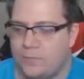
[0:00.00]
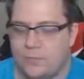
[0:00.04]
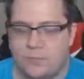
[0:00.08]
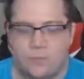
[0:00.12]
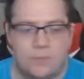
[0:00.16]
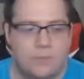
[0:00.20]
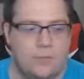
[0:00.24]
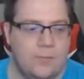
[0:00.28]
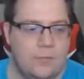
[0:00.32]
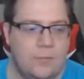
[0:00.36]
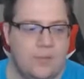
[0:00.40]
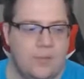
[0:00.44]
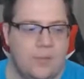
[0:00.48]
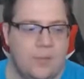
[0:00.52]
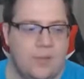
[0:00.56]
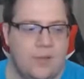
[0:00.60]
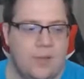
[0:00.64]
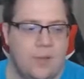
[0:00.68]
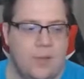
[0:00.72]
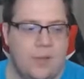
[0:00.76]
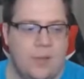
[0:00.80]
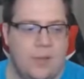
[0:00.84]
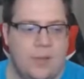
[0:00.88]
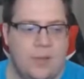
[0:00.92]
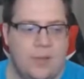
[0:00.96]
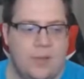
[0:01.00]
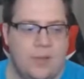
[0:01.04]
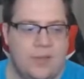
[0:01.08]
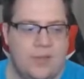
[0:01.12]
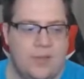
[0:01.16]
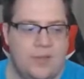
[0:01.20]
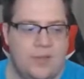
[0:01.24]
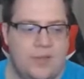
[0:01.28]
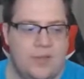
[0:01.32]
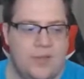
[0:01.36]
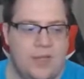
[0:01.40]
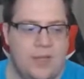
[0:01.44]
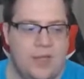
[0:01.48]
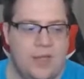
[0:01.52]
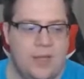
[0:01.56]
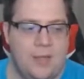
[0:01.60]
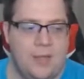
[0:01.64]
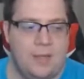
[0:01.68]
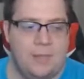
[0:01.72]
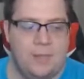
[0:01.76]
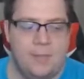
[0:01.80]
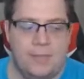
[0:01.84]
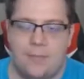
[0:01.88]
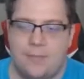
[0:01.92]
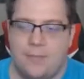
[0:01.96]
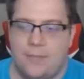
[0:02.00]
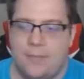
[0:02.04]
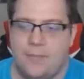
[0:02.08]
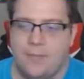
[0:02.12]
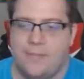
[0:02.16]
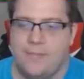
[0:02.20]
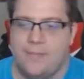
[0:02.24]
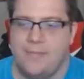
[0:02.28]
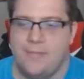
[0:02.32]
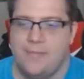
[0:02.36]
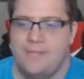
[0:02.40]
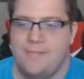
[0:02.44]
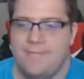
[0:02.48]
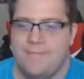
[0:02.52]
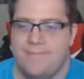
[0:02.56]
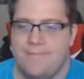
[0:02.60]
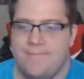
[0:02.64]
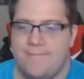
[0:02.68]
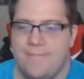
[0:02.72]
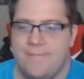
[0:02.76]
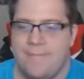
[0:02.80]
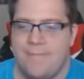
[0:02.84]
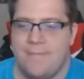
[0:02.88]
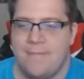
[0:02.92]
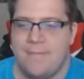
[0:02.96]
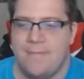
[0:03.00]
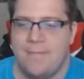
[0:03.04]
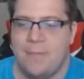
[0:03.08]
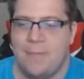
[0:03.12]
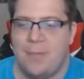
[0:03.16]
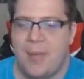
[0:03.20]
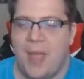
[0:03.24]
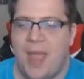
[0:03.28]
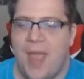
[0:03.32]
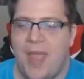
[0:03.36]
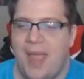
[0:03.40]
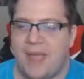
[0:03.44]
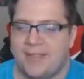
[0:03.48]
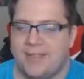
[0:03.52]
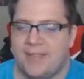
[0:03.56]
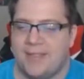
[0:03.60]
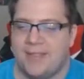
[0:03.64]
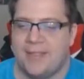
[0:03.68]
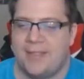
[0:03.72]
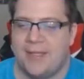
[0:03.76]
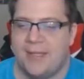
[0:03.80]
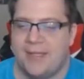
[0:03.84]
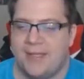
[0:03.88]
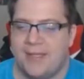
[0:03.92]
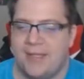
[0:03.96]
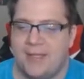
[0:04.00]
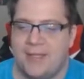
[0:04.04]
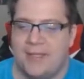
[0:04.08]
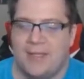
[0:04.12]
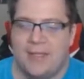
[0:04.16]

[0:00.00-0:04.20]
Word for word: And you say, mmm, pasta.